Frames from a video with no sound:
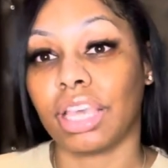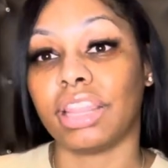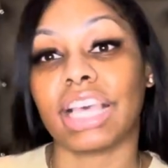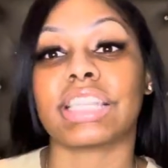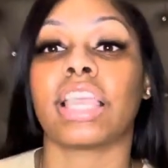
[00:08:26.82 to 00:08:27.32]

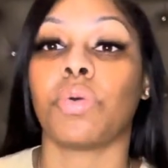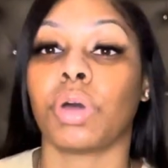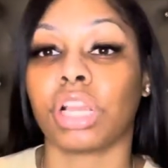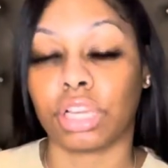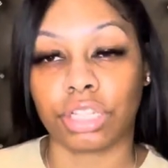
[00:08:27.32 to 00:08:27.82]
That's how you
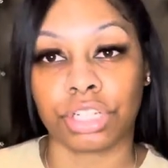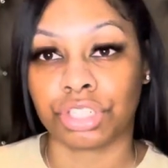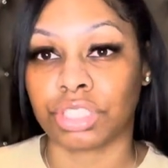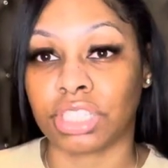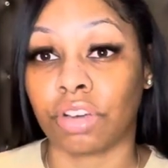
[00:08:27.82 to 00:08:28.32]
want to conduct
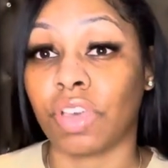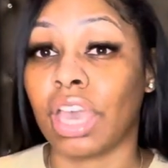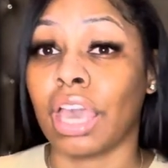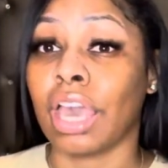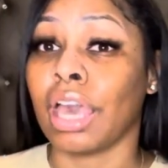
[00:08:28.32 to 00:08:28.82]
yourself.
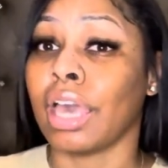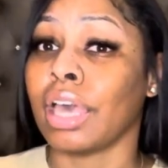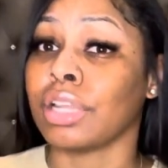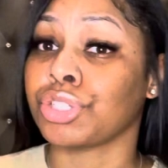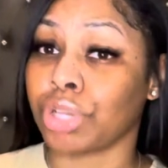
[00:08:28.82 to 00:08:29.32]

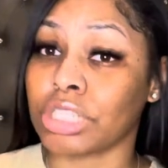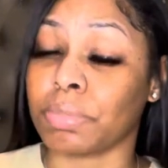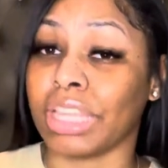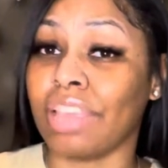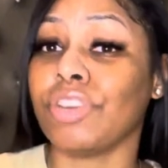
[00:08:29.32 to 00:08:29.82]
Trust
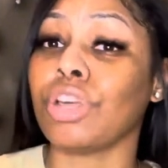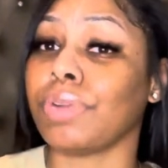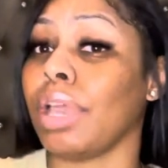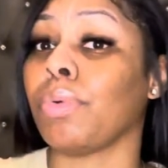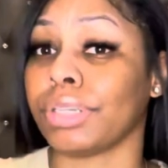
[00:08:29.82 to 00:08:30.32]
me, even though
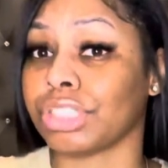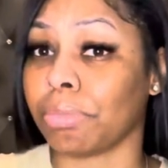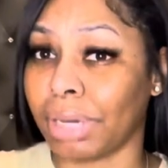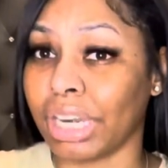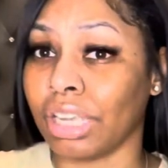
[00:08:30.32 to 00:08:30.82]
they want your
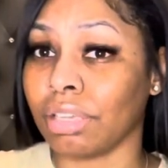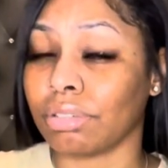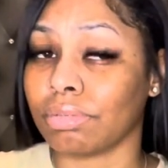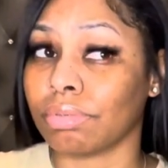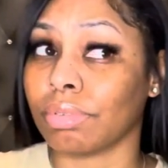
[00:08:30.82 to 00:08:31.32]
money,
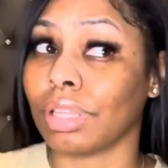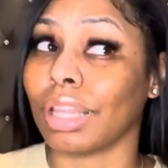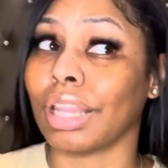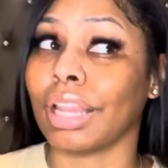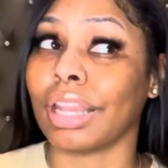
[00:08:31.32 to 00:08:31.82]

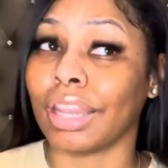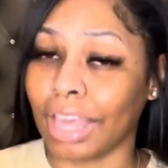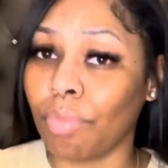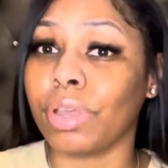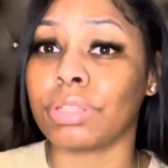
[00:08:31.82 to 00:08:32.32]

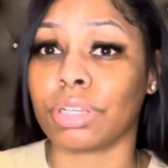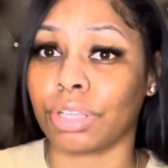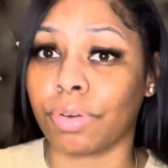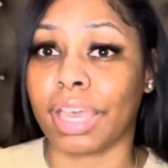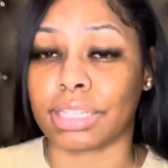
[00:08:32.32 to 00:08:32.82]
they will turn
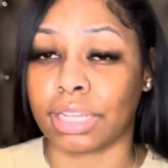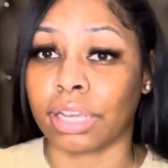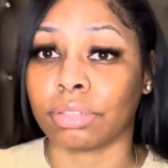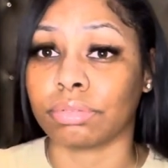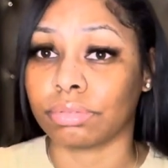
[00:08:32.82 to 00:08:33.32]
your ass
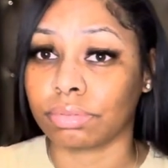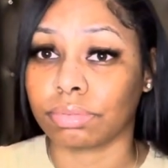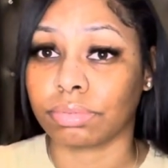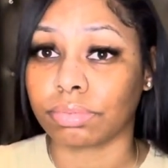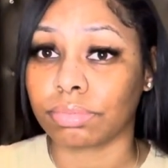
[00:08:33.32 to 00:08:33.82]
down.
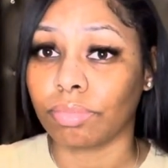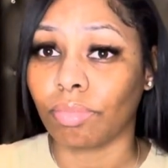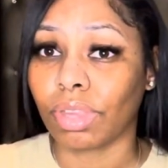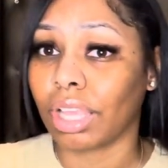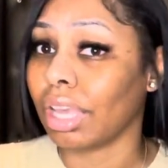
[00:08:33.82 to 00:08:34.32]

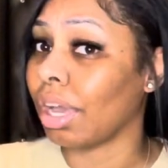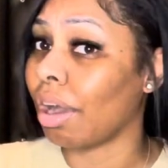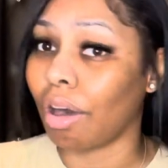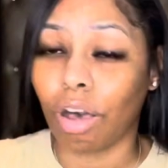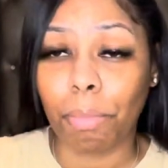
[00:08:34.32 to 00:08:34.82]

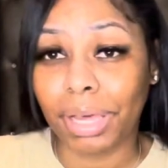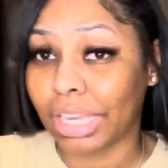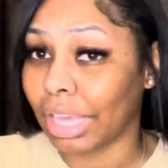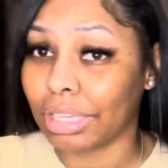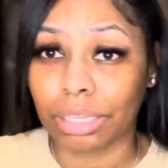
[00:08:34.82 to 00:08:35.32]
All
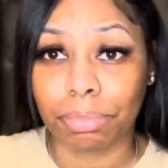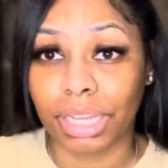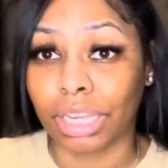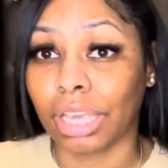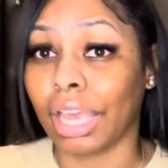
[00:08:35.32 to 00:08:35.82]
money ain't good
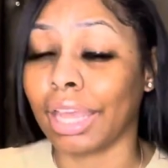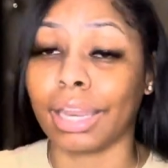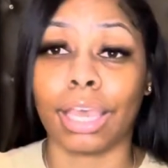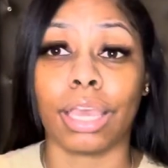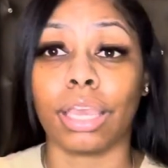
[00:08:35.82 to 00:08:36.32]
money, and
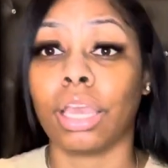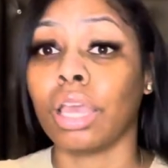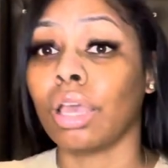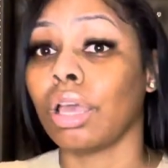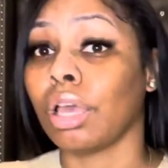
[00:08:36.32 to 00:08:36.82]
they
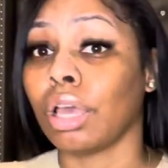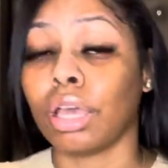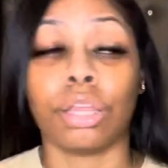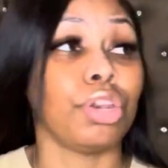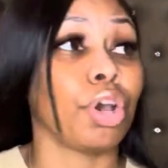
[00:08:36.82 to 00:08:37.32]

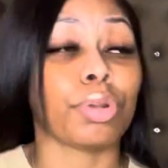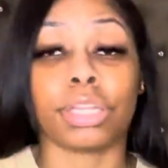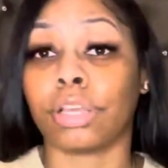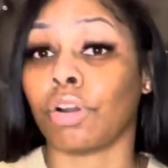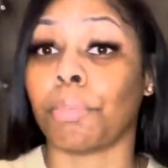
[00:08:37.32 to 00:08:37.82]
know
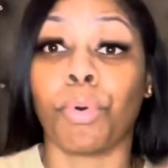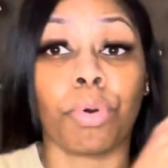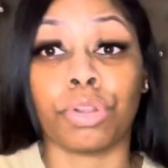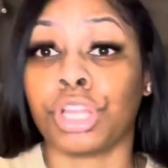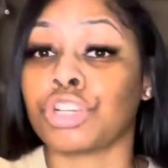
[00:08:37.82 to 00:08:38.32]
that there are
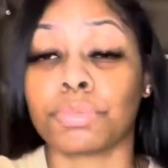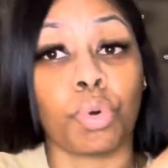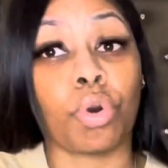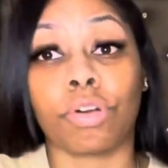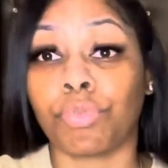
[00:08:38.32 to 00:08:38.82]
more. There's
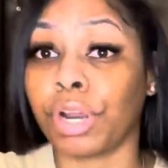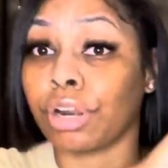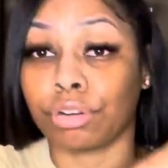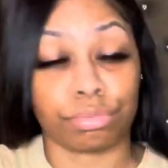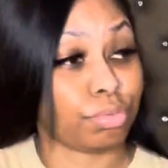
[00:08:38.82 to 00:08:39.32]
more of
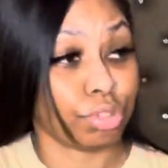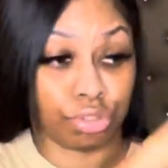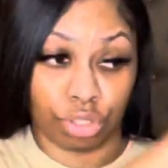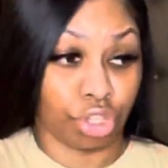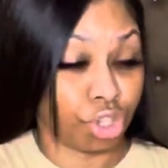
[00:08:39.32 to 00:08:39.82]
where
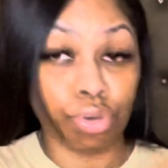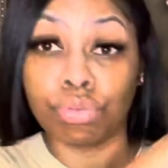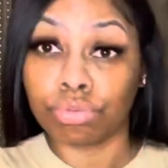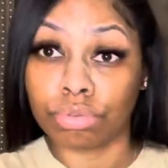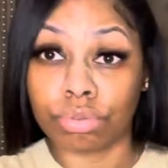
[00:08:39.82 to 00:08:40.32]

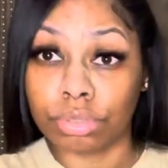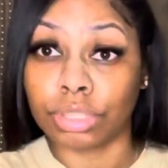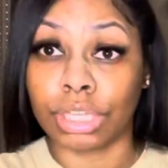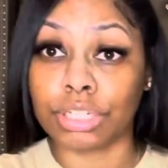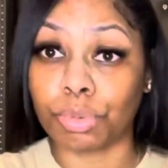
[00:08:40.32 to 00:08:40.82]
you.
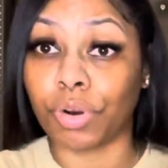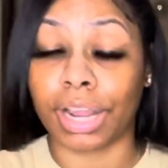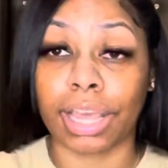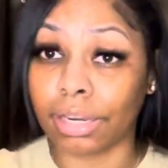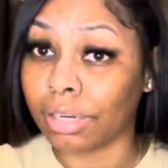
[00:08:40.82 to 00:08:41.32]
There's more of
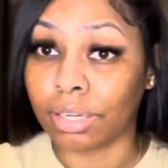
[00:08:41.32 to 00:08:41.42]
that.